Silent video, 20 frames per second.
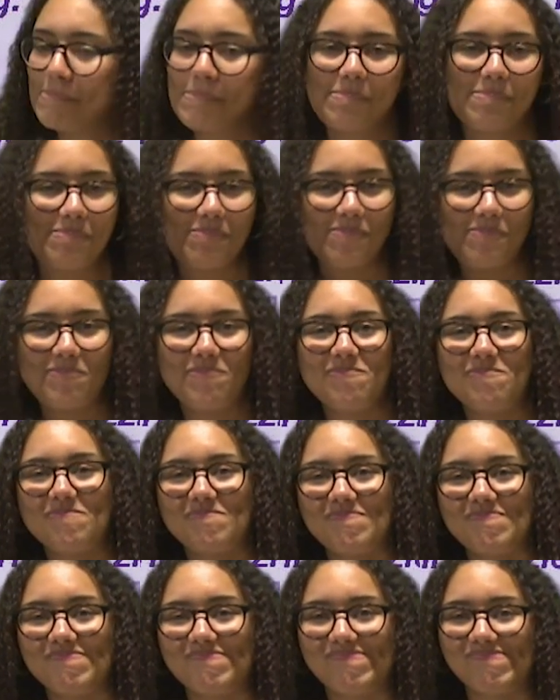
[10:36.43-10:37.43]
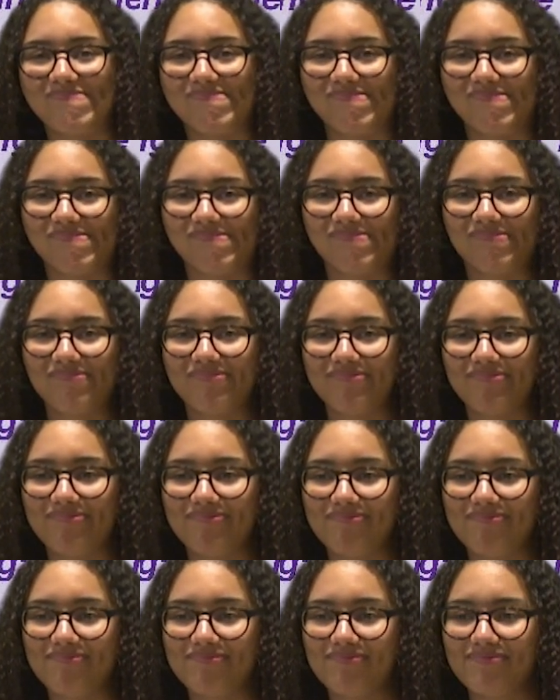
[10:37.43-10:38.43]

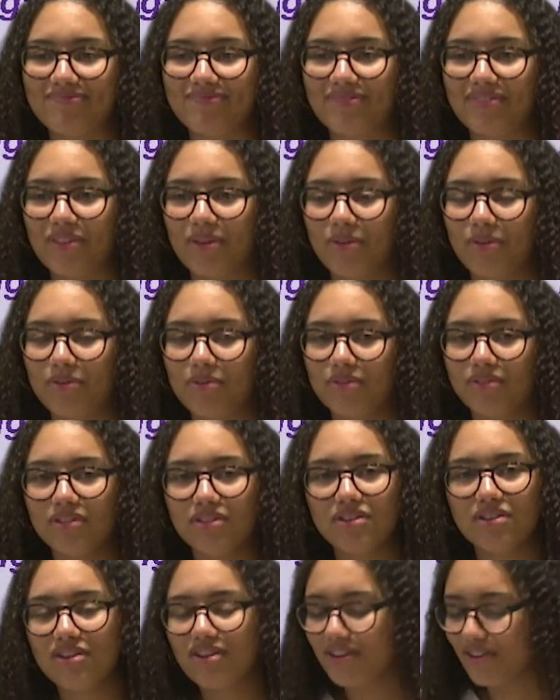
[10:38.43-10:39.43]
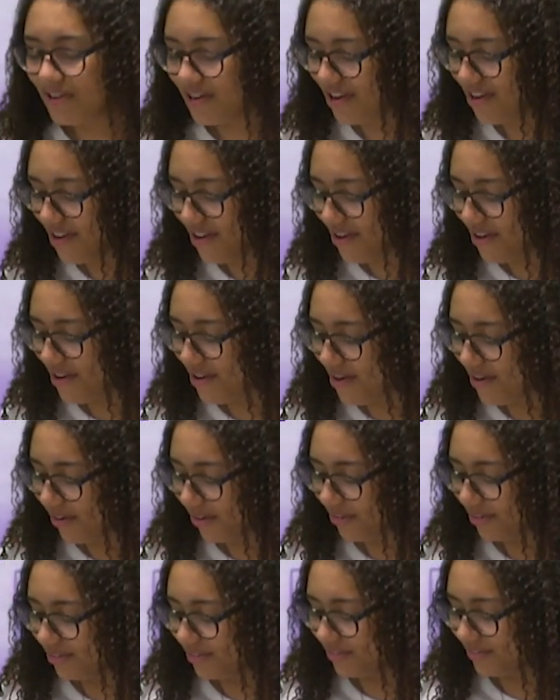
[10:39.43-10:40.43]

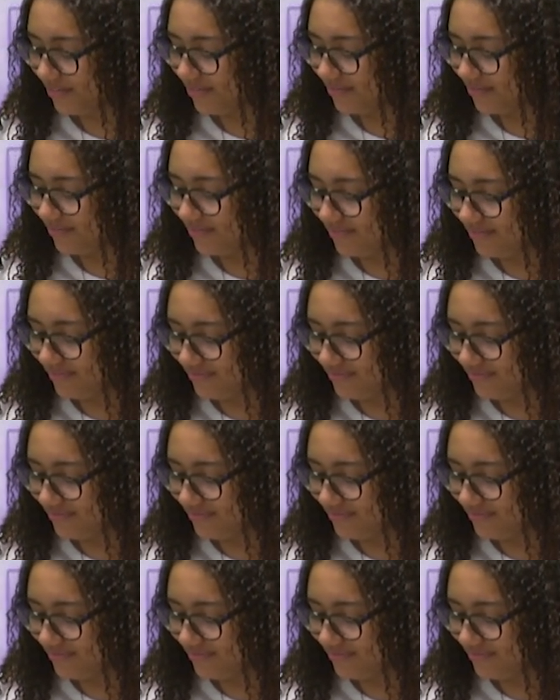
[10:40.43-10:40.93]
(not speaking)